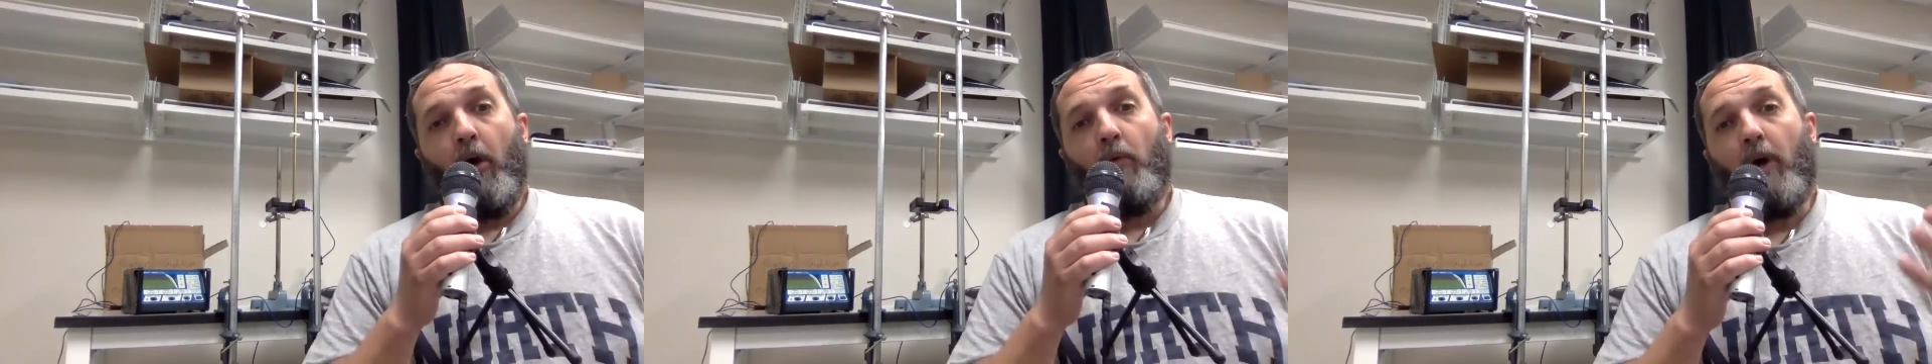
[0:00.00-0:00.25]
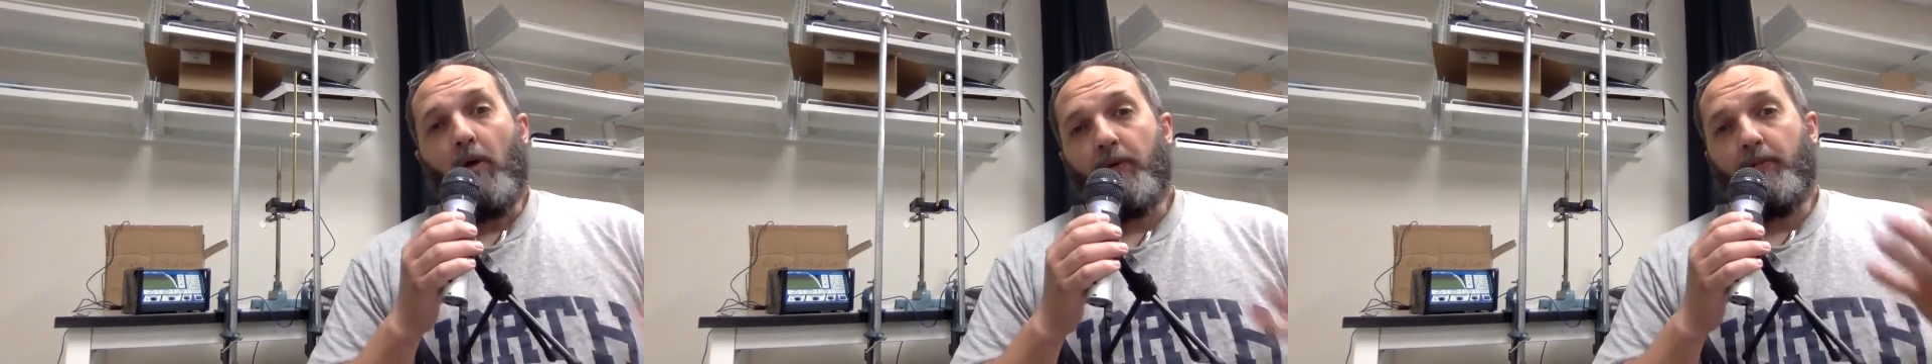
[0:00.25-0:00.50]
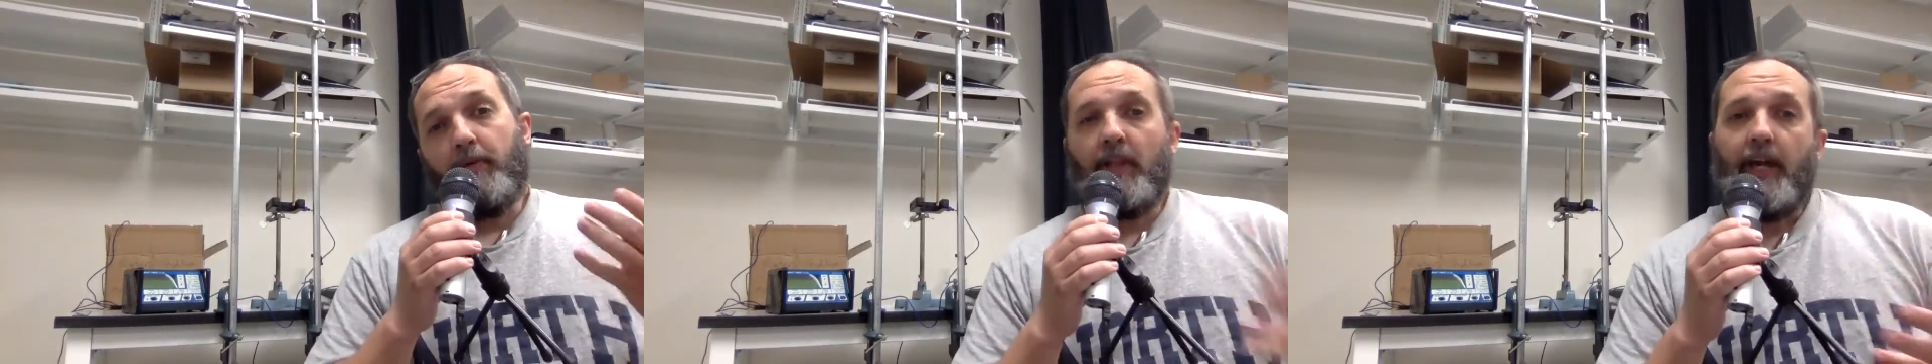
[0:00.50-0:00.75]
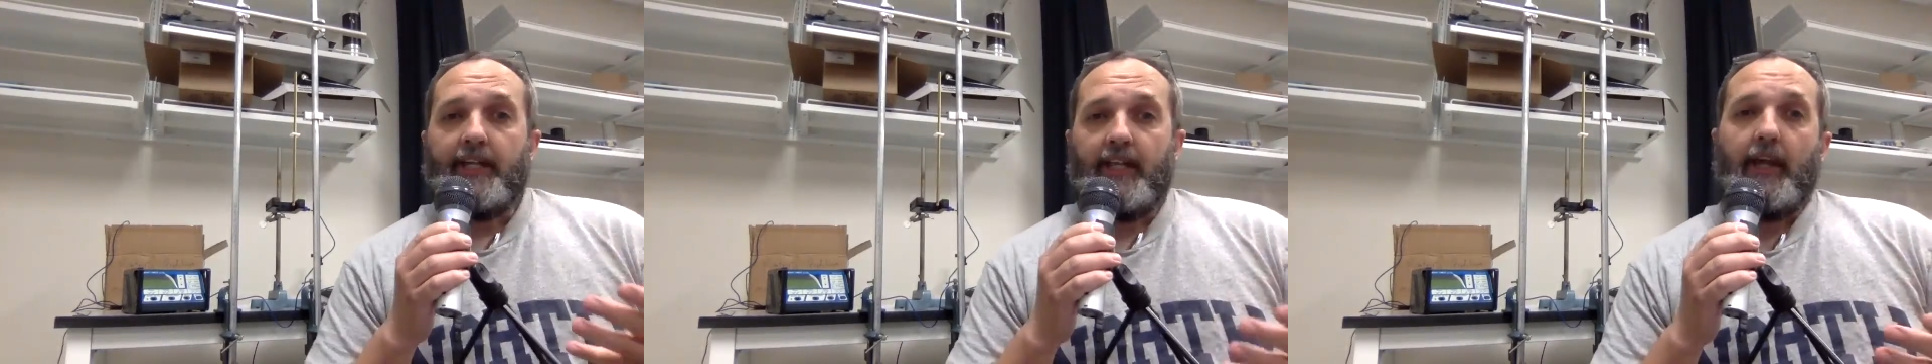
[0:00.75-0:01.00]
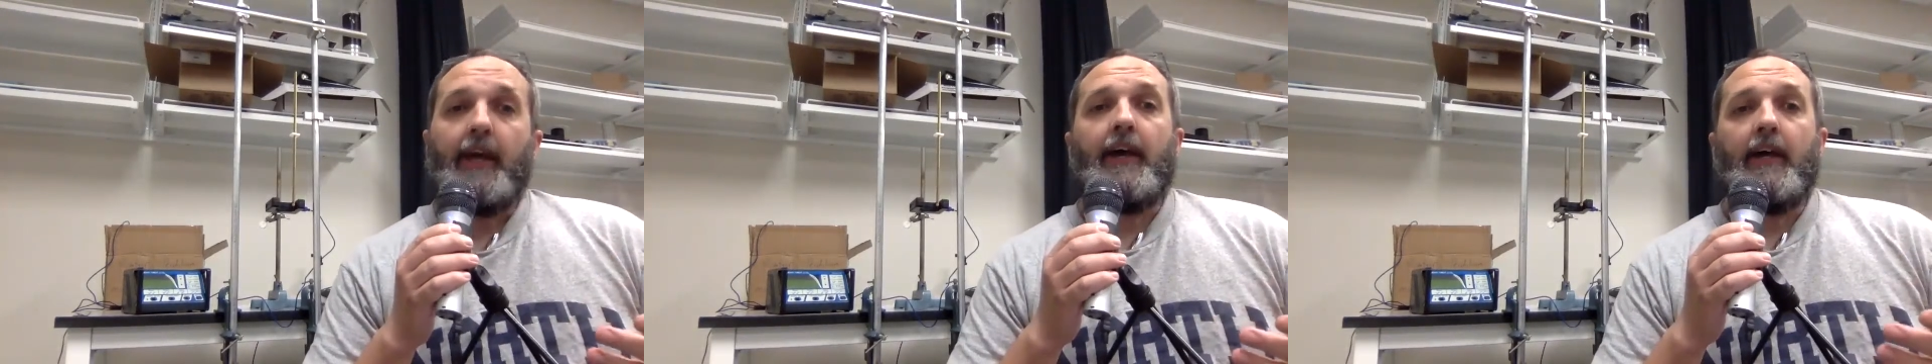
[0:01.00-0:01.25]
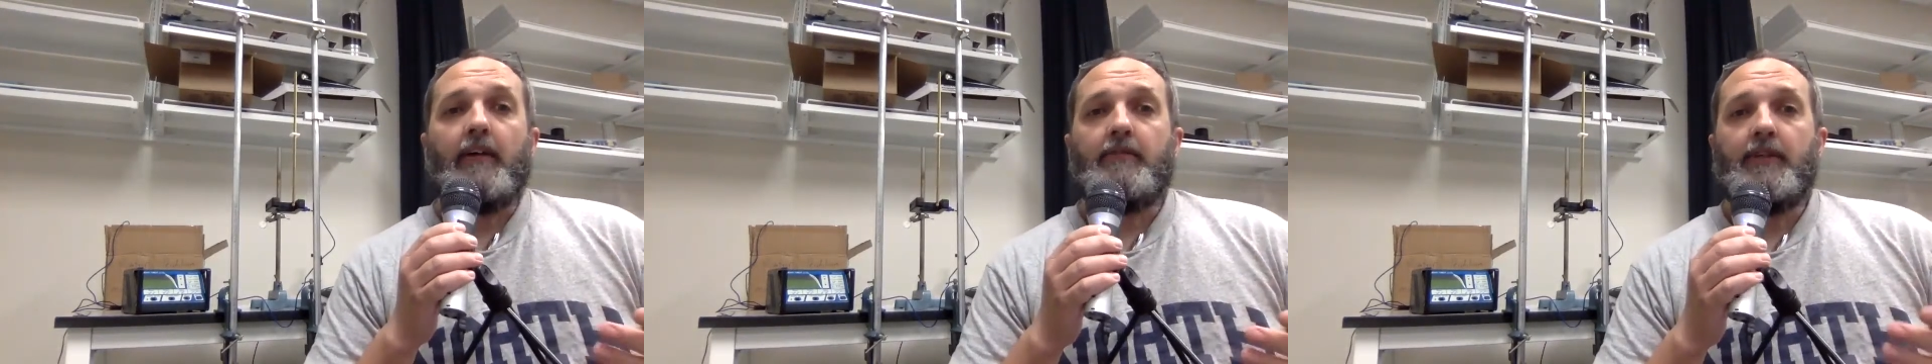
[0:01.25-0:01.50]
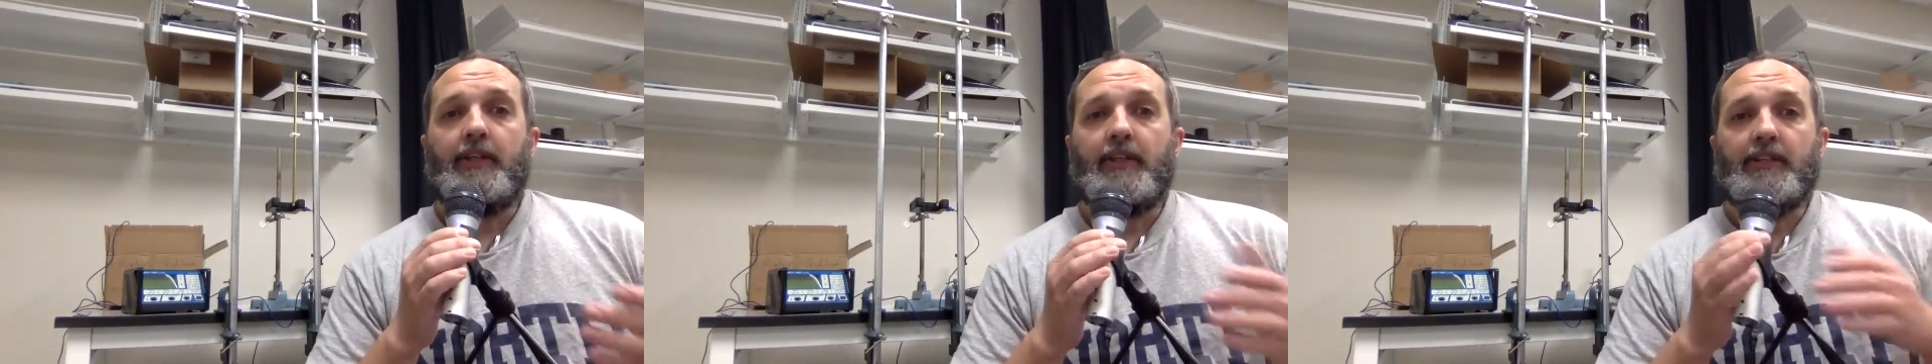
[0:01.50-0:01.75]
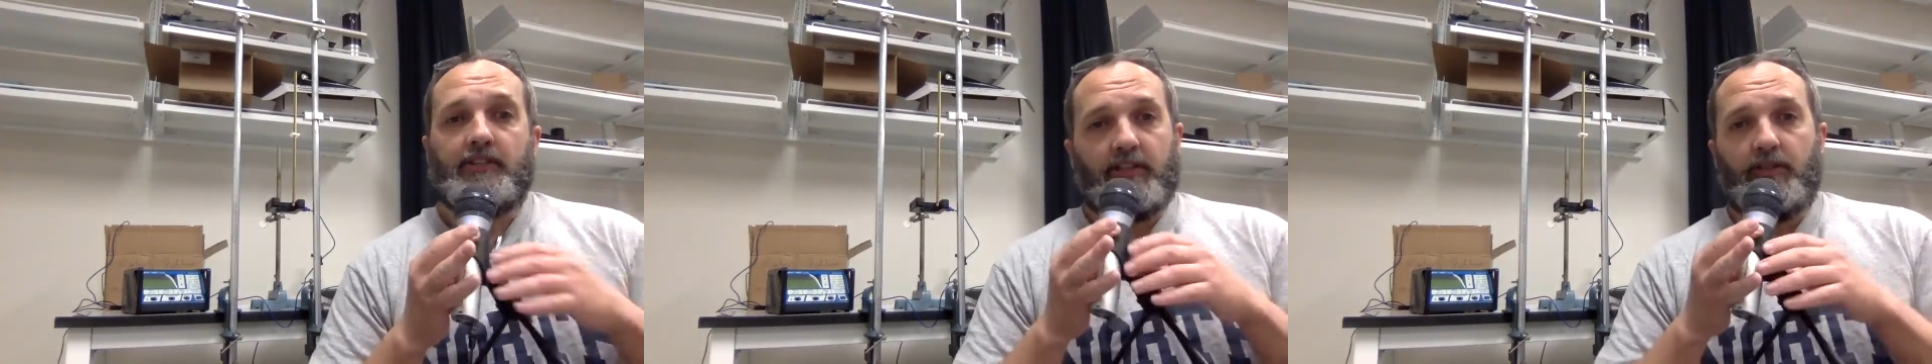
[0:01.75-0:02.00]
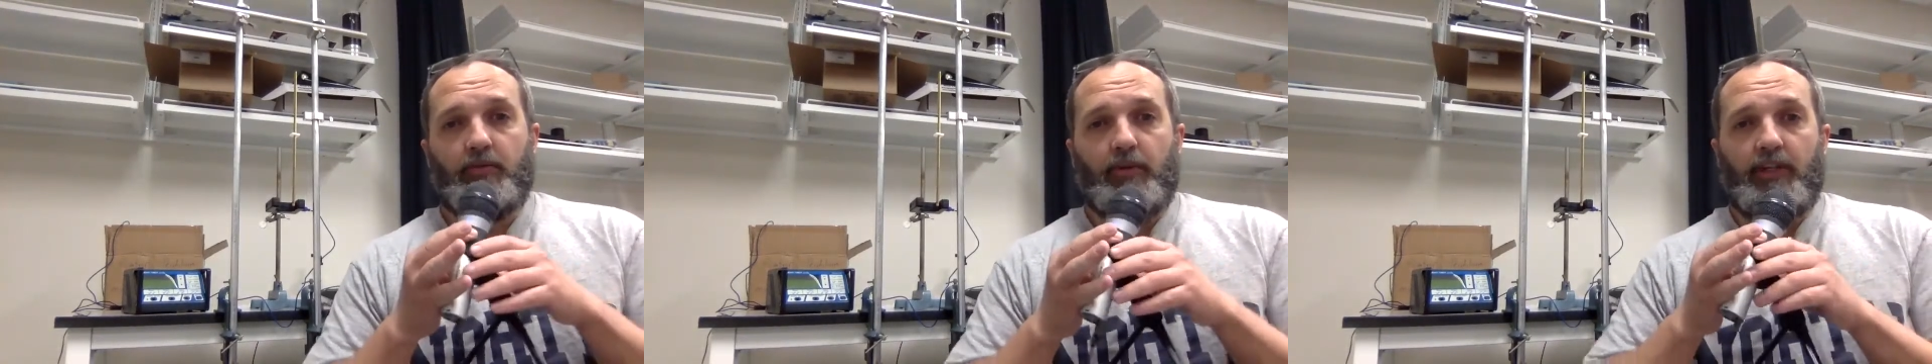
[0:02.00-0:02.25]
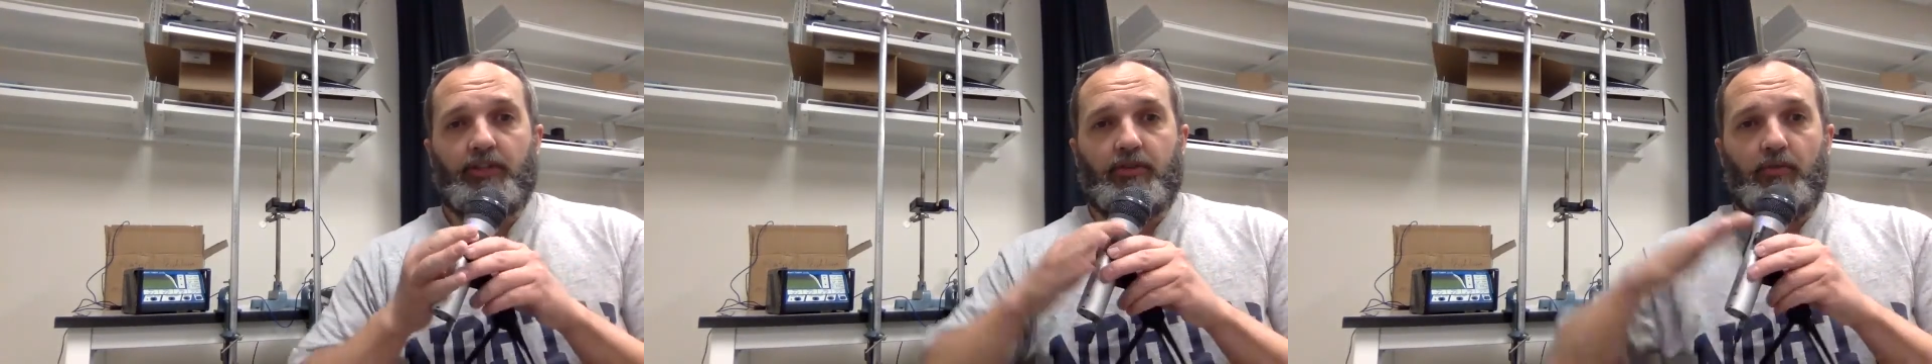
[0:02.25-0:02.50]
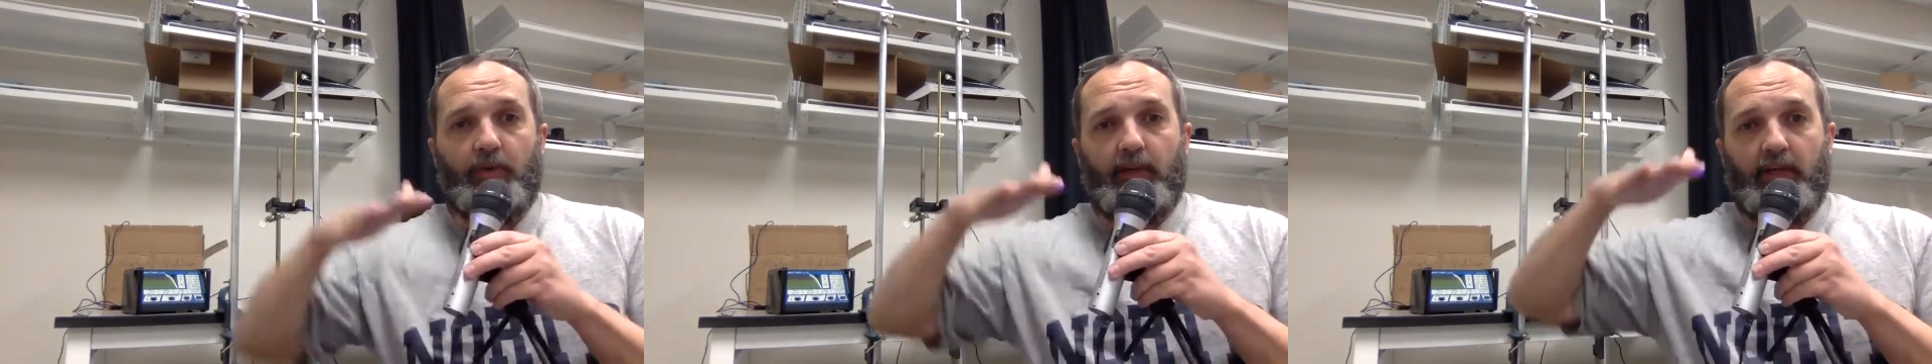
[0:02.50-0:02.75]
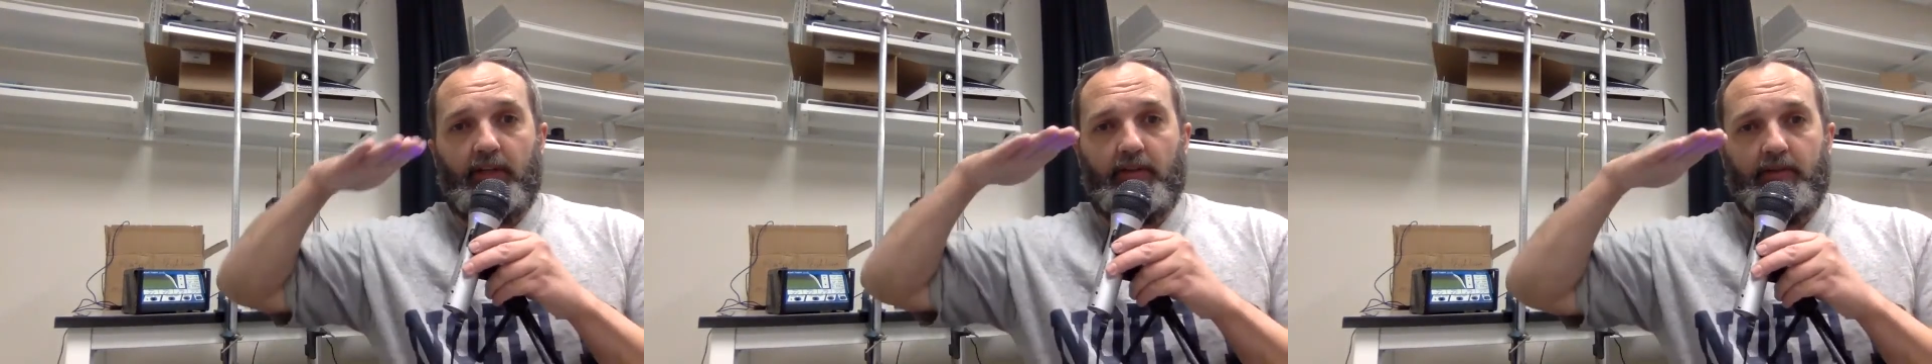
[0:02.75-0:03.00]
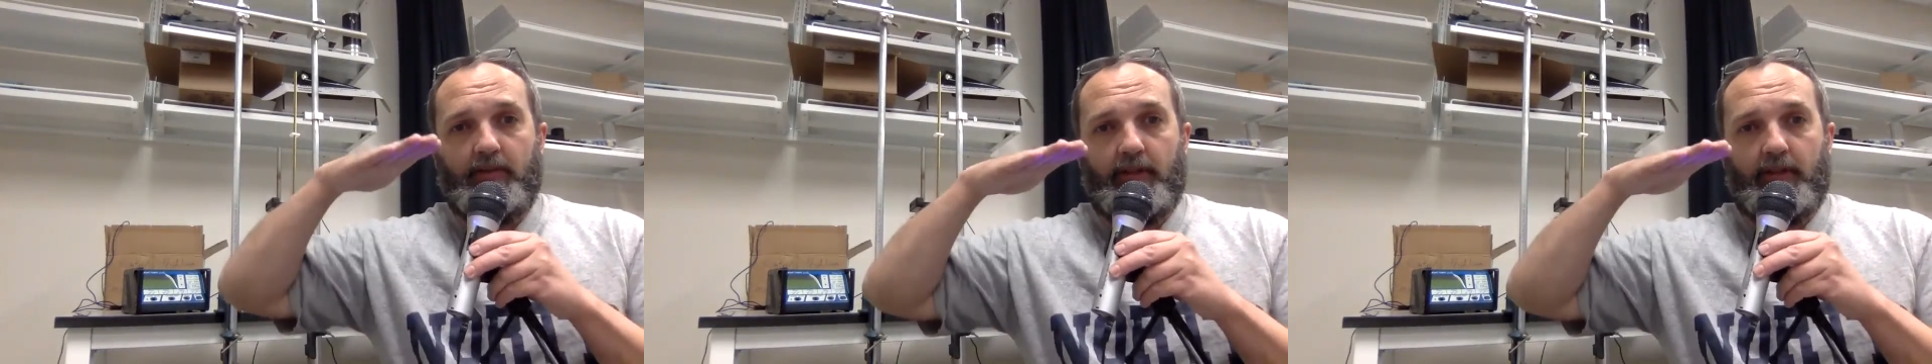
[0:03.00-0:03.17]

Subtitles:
What we would like to have is a situation where